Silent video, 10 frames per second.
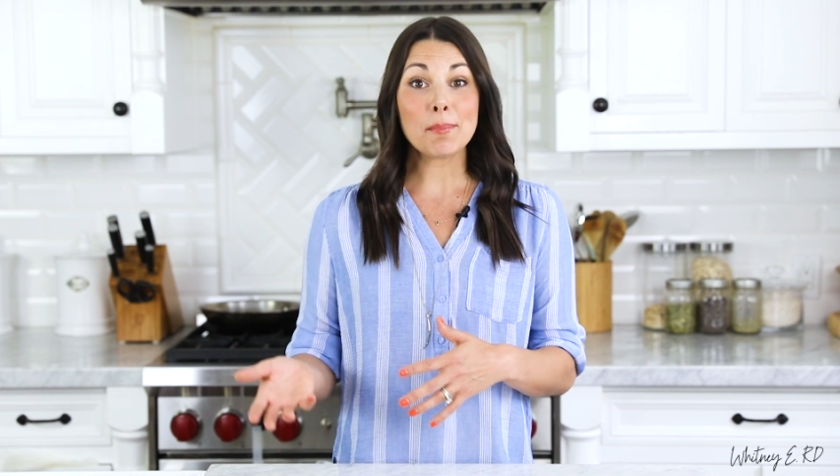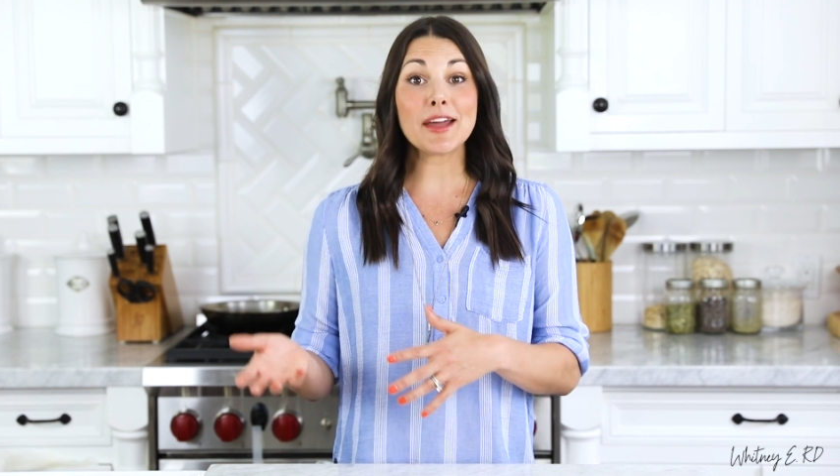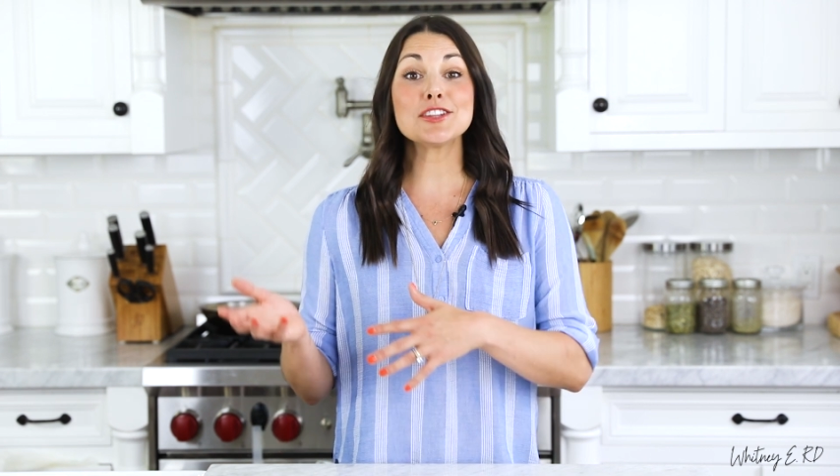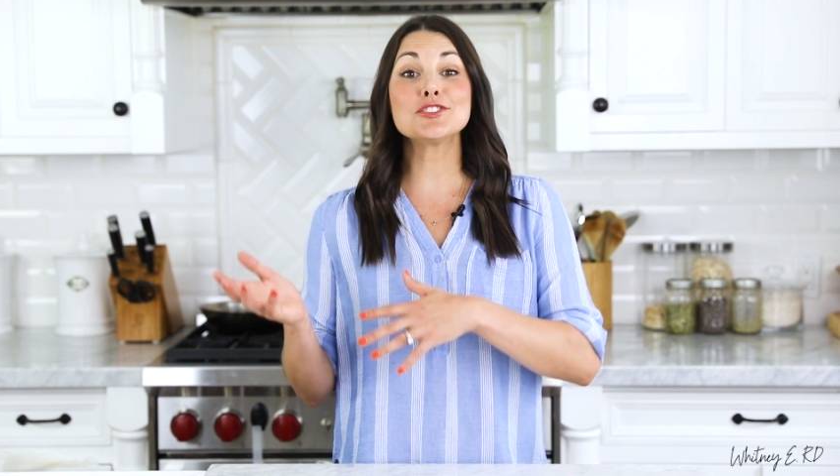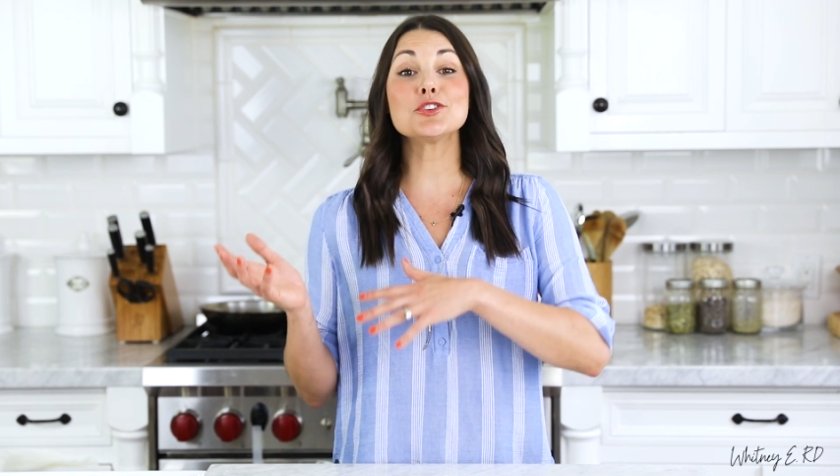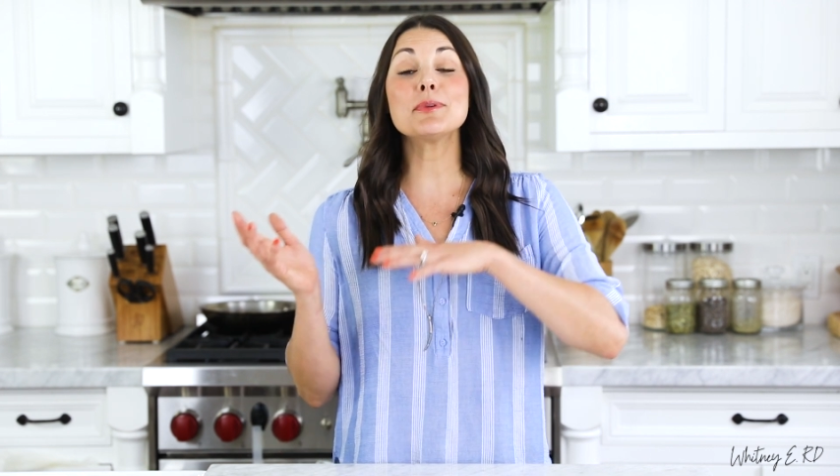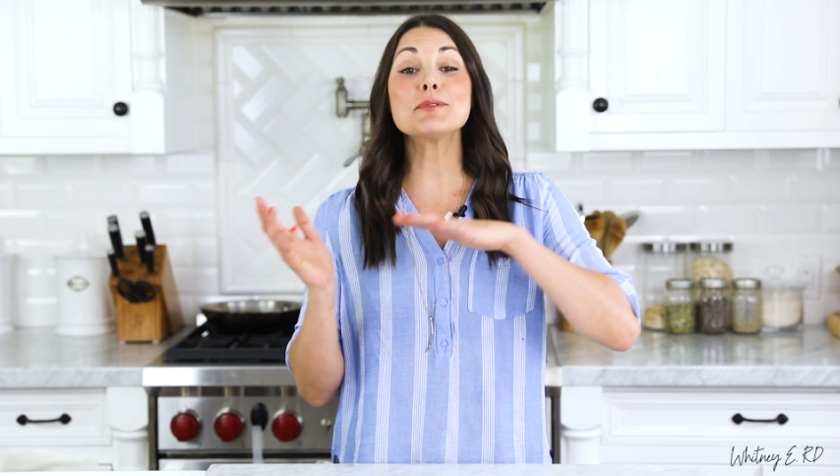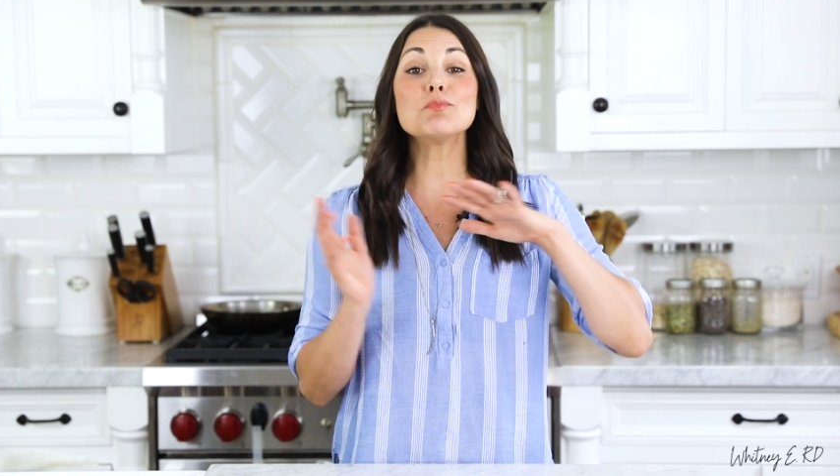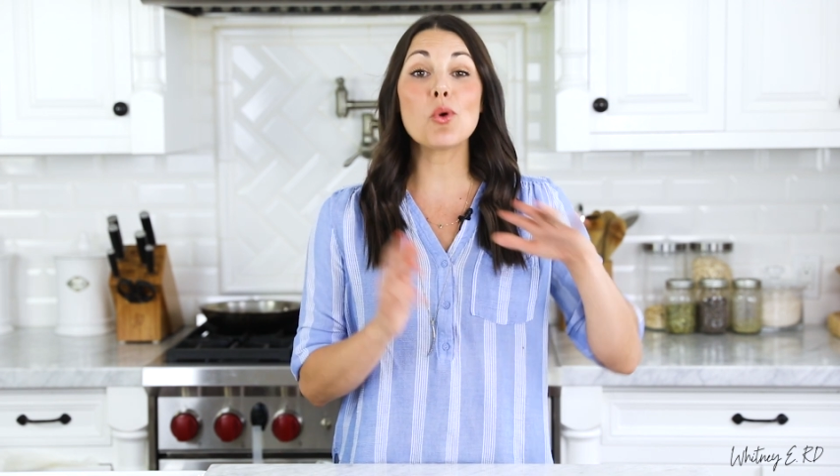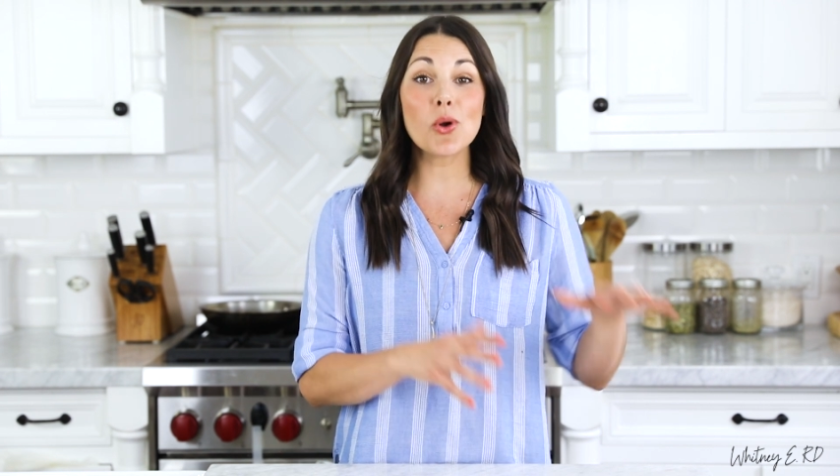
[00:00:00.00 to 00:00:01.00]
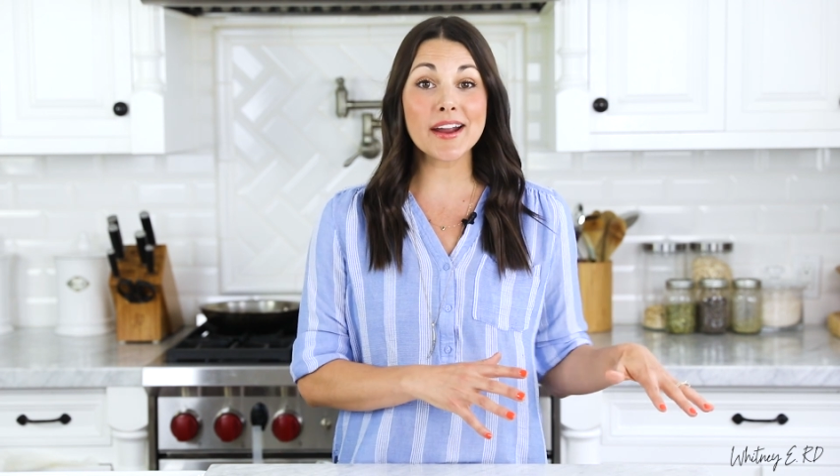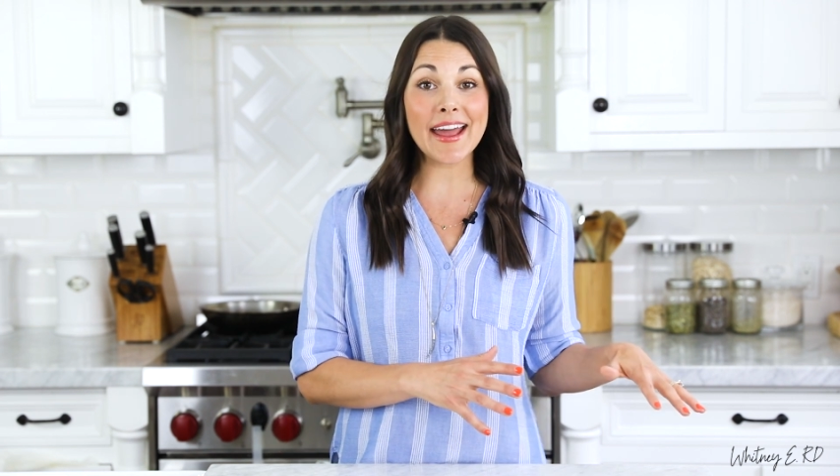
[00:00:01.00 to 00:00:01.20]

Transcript: by consuming more